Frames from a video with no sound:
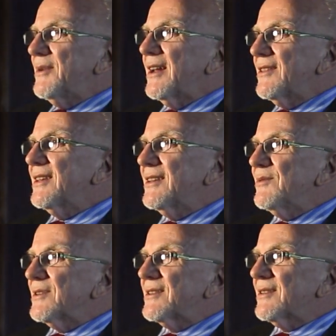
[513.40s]
But I think it
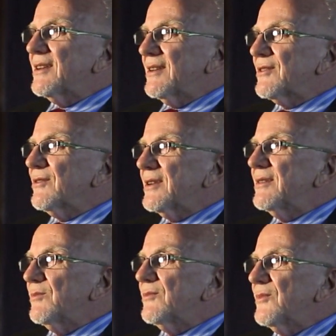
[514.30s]
was
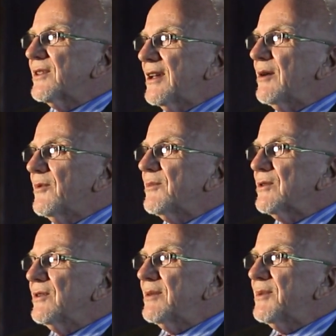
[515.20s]
certainly with help from the
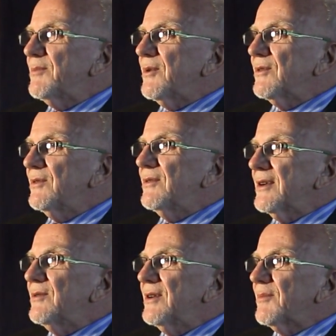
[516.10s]
Gulen people who
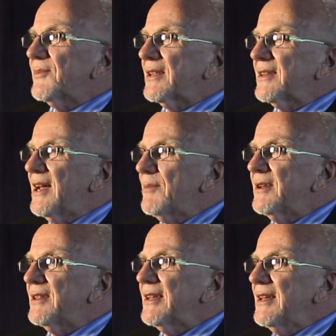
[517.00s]
helped that to
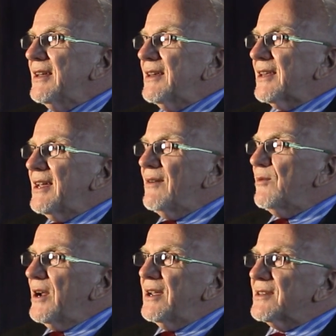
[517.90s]
happen. They have
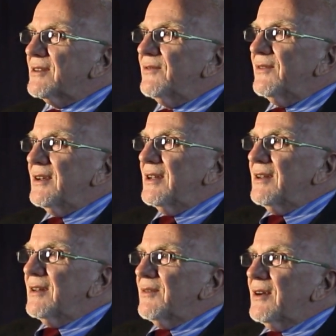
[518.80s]
ways of
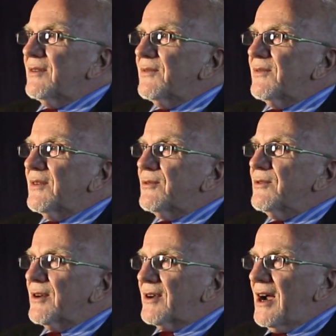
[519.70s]

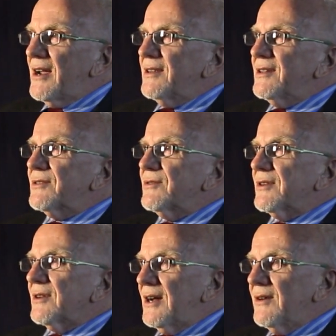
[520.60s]
through their kindness, through
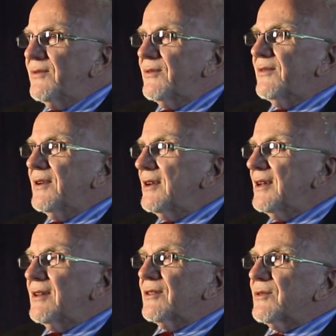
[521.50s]
their love,
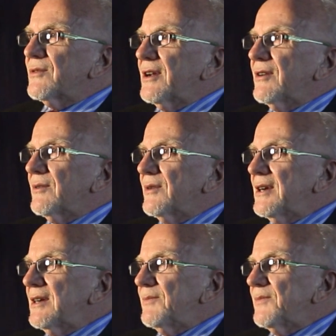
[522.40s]
through
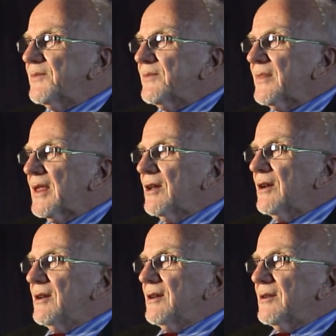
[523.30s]
their
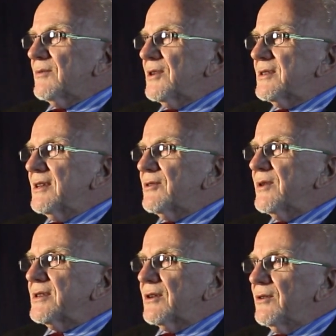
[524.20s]
just
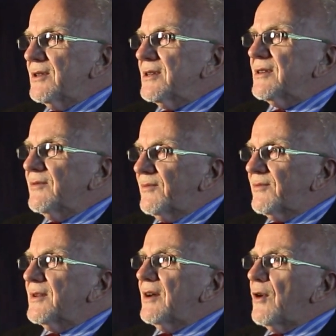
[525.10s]
intrinsic goodness of
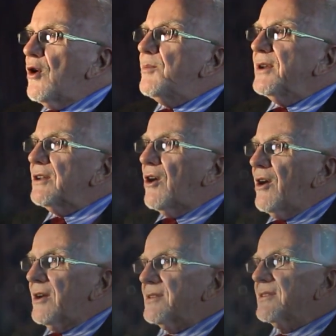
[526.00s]
opening
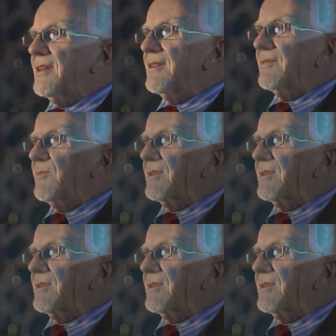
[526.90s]
hearts. And